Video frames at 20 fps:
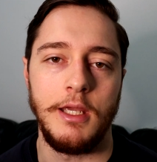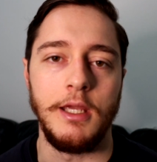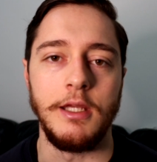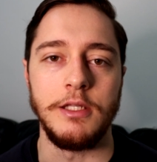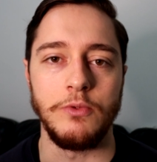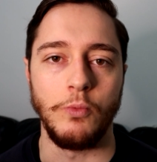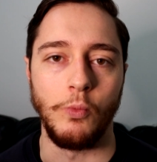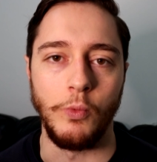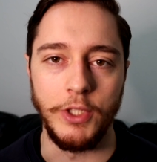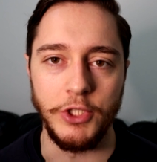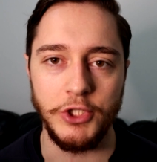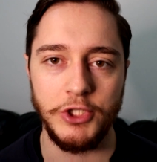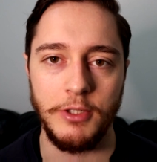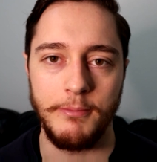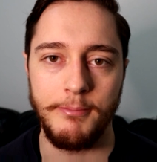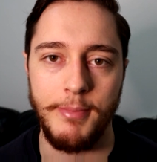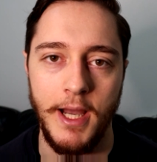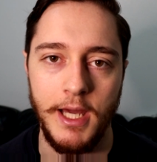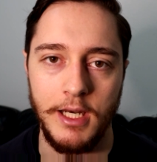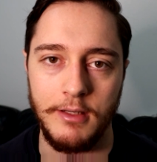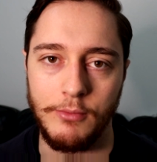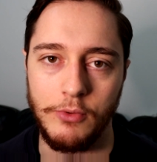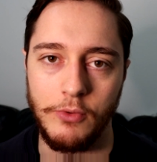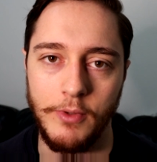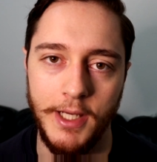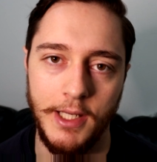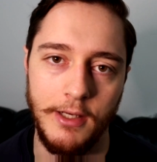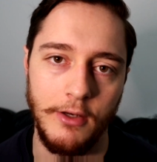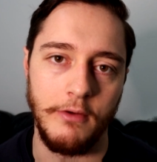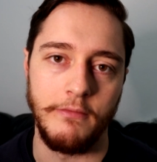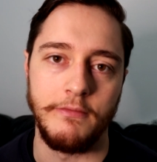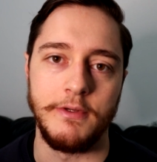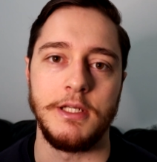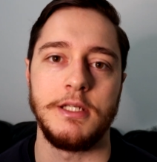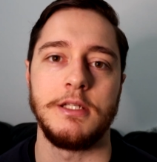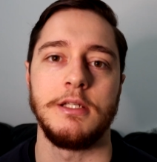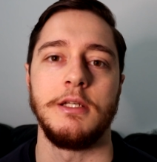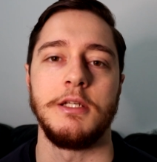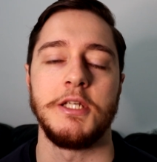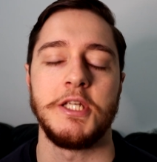It's winch compatible and
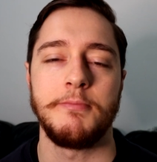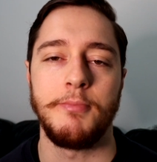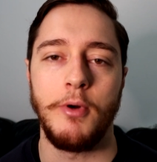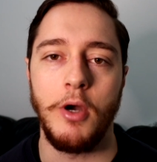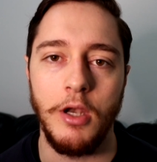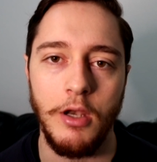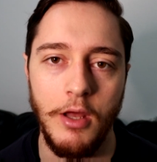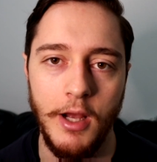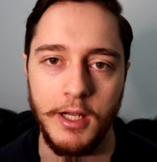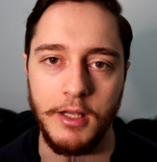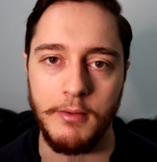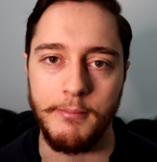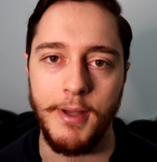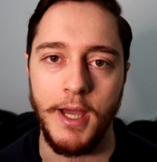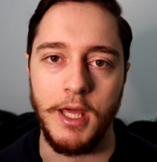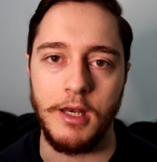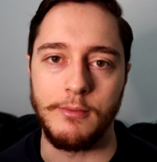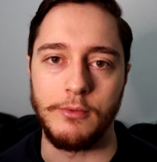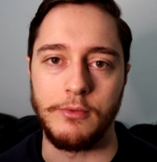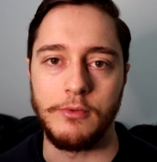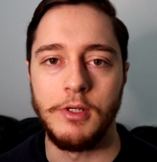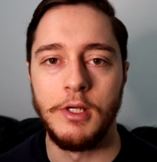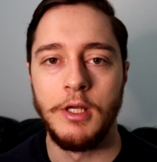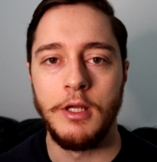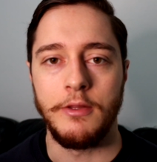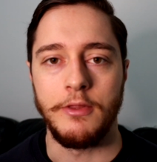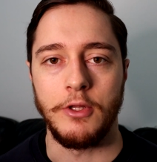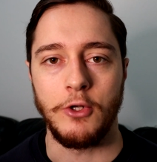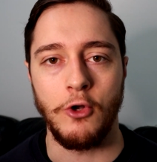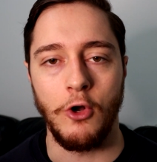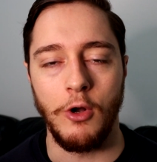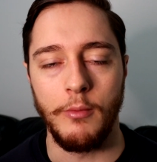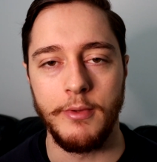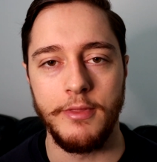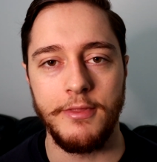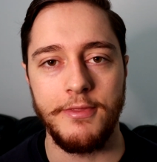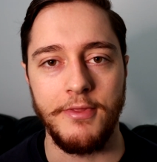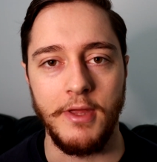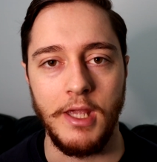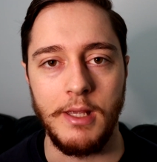obviously spotlight compatible, the
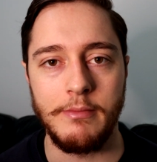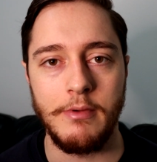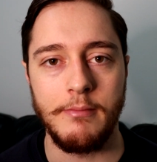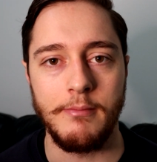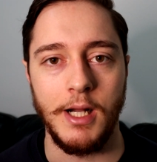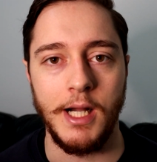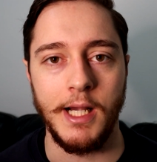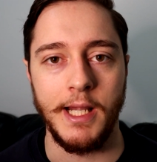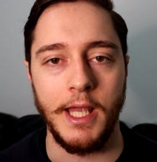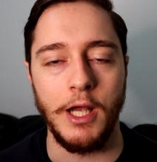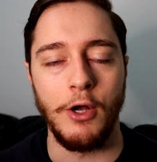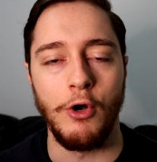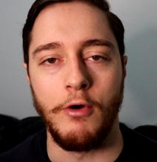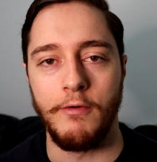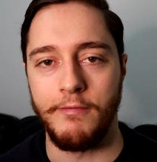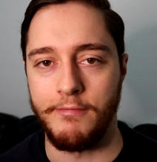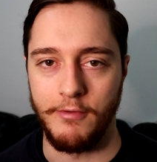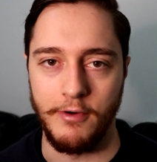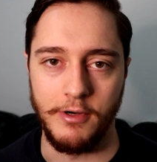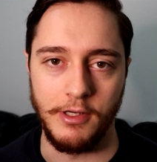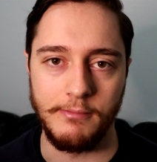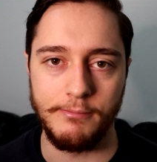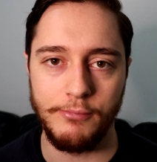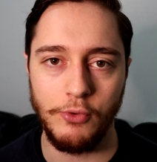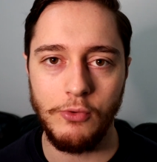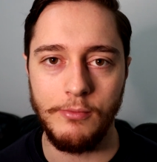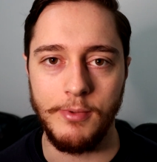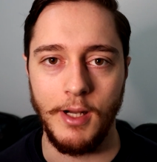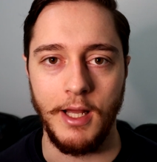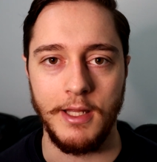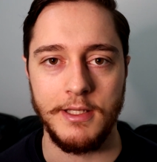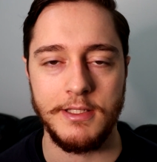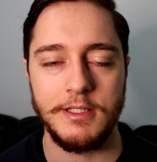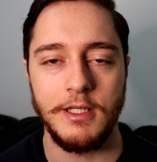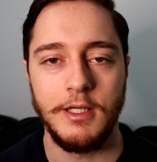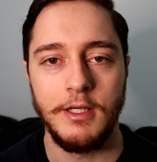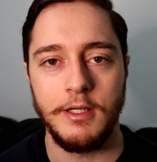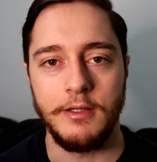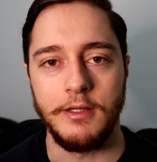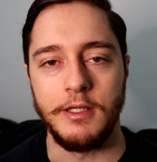common theme among our off-roading bull
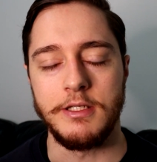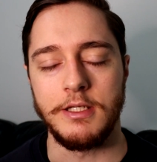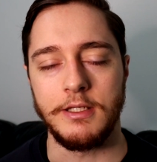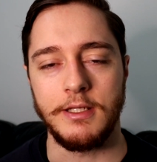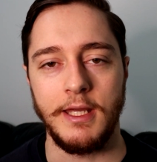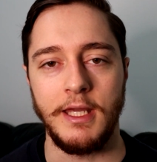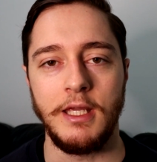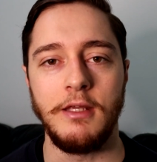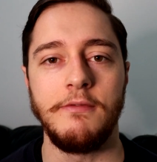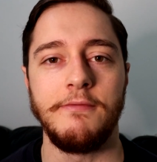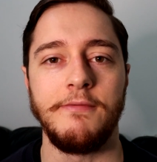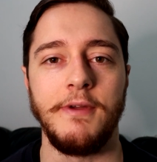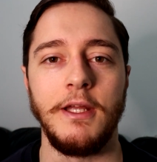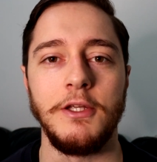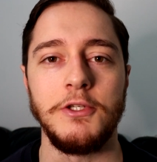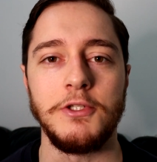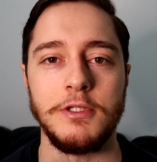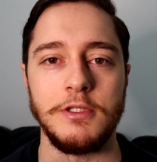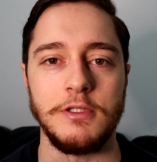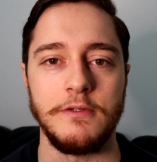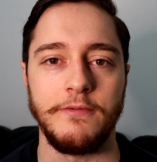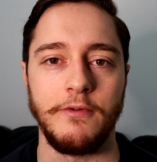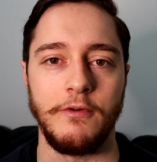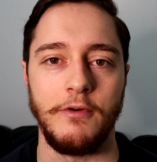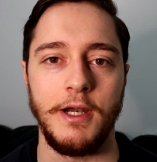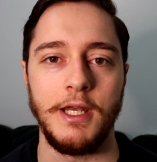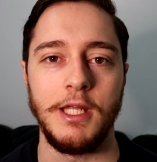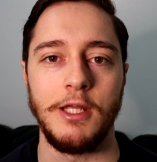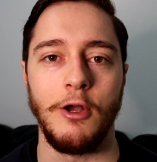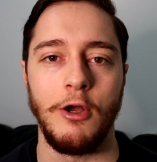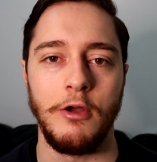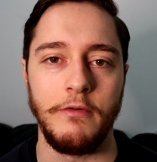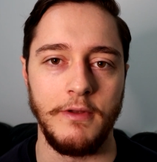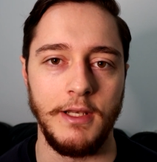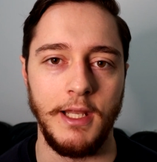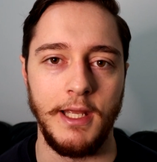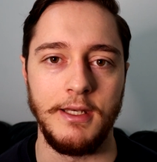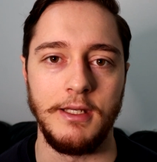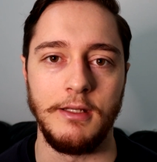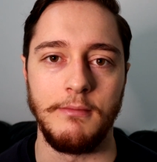bars. These are key features for any
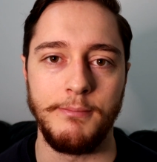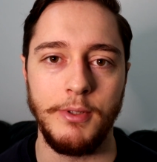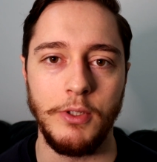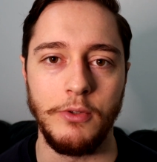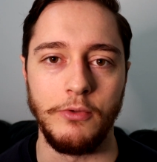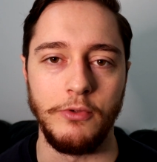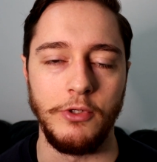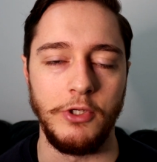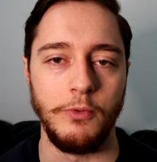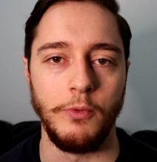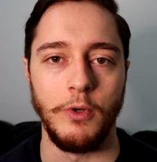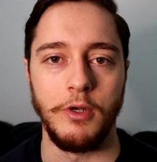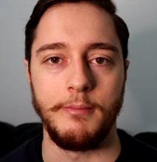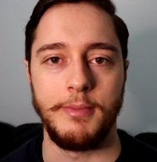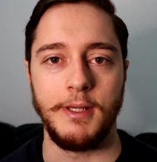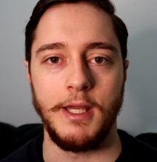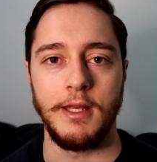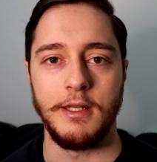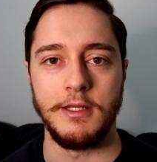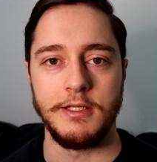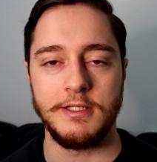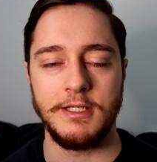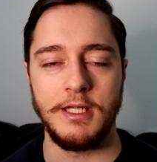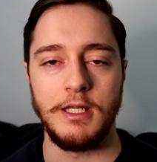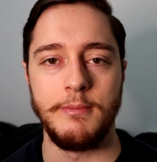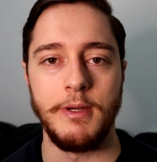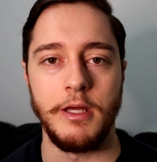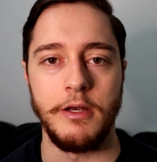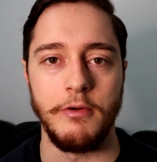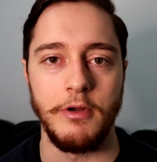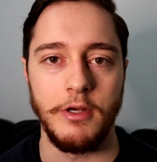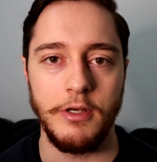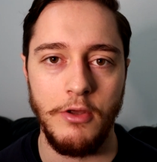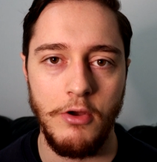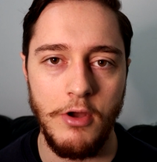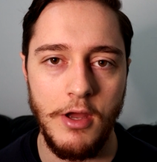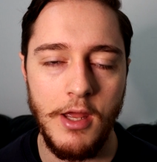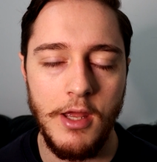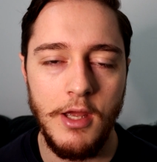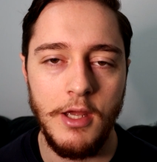overlanding build. You want to be able to see better at
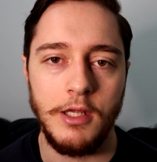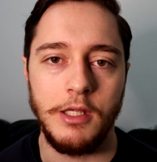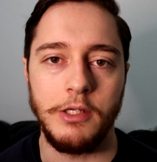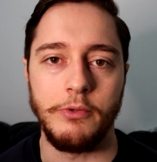night.